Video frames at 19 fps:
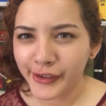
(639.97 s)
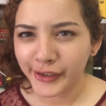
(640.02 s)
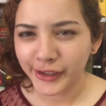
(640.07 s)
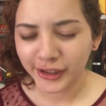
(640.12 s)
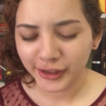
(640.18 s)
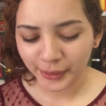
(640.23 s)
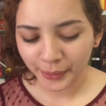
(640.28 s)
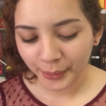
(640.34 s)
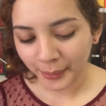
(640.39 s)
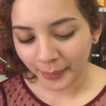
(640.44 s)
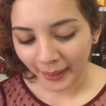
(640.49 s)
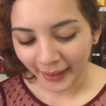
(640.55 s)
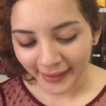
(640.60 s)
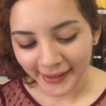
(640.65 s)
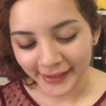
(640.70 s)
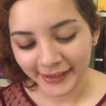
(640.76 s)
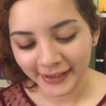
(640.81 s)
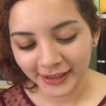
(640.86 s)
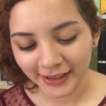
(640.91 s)
you're so
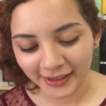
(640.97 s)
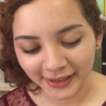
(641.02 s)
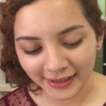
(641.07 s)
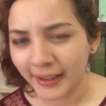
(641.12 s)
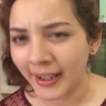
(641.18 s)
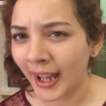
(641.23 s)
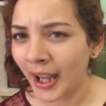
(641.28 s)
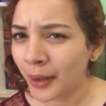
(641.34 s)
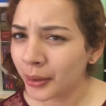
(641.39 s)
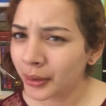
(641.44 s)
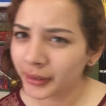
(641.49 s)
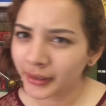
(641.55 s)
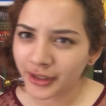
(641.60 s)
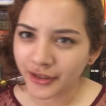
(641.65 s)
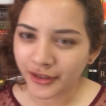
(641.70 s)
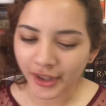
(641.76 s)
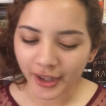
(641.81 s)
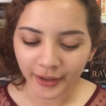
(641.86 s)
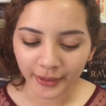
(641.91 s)
quiet. Now or
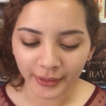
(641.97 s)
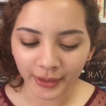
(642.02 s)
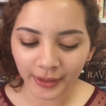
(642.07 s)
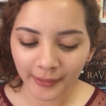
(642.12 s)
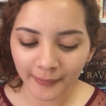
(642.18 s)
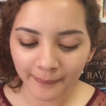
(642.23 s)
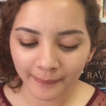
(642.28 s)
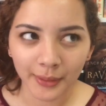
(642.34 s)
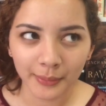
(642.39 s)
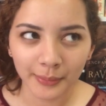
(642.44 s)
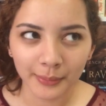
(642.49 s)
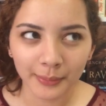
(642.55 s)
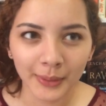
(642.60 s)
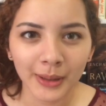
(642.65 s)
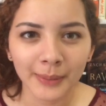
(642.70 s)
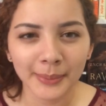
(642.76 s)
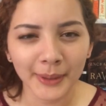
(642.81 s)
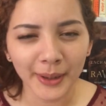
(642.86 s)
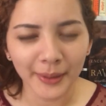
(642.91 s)
in general?
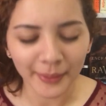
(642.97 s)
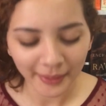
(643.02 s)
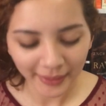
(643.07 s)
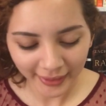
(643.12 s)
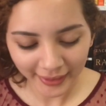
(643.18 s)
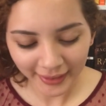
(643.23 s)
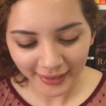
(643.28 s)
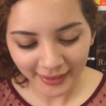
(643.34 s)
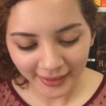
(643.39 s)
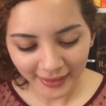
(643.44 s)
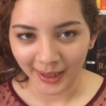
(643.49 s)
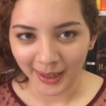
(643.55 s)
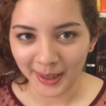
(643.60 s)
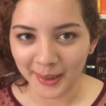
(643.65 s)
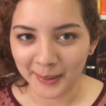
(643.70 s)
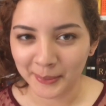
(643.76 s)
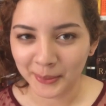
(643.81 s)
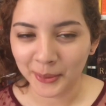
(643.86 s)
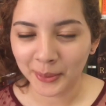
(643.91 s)
Well, both.
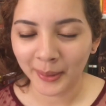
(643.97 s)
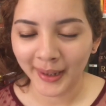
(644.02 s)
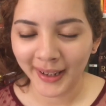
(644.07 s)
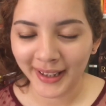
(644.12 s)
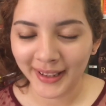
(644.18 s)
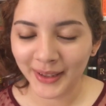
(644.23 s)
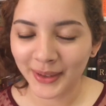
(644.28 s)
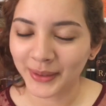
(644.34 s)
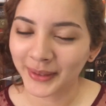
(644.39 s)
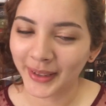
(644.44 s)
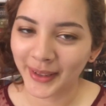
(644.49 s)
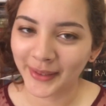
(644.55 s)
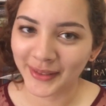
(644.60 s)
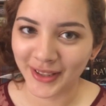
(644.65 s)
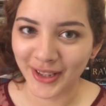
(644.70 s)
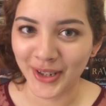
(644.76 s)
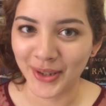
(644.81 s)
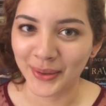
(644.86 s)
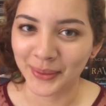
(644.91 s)
I'm quiet
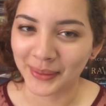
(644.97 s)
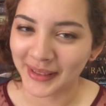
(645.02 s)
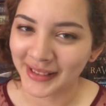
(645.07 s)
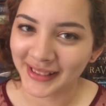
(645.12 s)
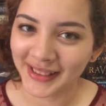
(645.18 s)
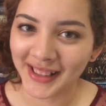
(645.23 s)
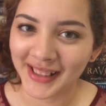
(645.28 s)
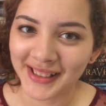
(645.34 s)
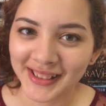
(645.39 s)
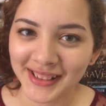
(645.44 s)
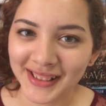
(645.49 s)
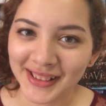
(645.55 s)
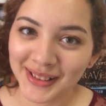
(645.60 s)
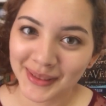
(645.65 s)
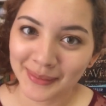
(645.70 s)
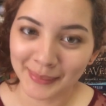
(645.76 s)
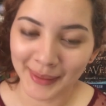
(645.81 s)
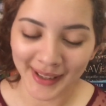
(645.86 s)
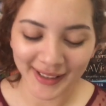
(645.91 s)
around you, he says,
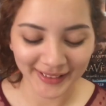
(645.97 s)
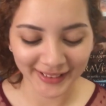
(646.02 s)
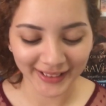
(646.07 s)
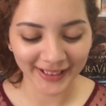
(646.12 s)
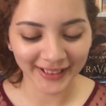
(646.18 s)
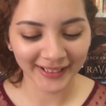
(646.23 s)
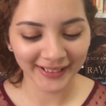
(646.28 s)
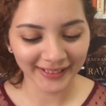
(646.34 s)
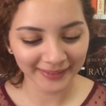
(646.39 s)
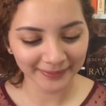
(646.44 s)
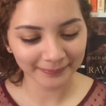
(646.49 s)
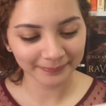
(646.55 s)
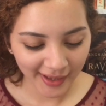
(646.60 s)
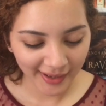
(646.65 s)
smiling.